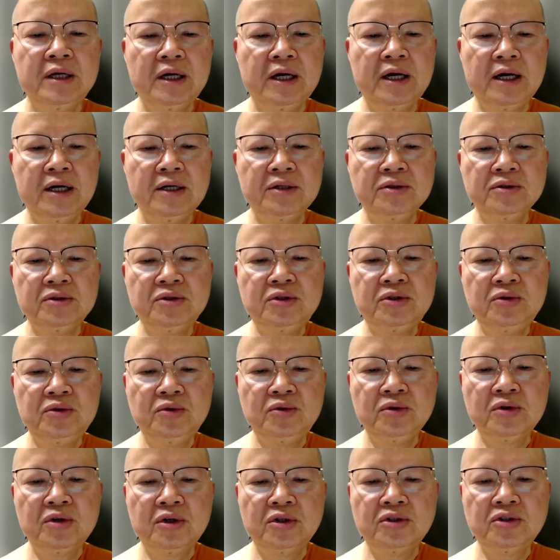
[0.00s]
how
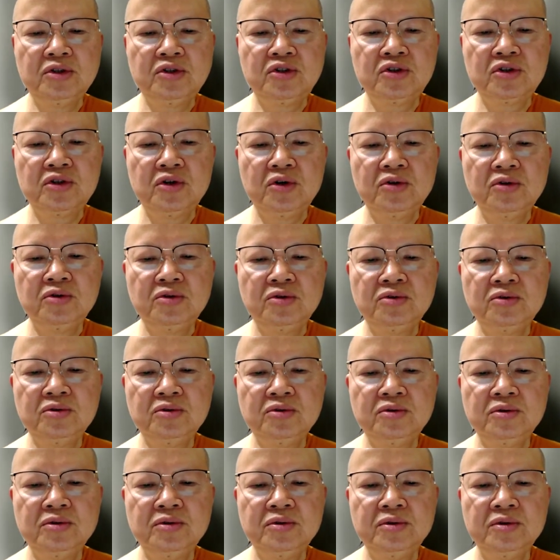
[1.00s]
to
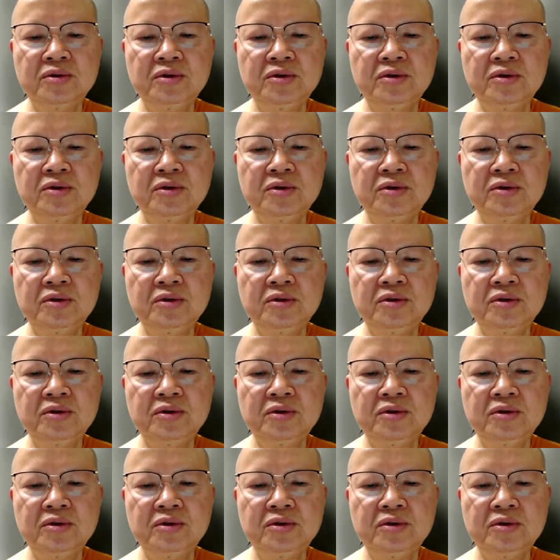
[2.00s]
control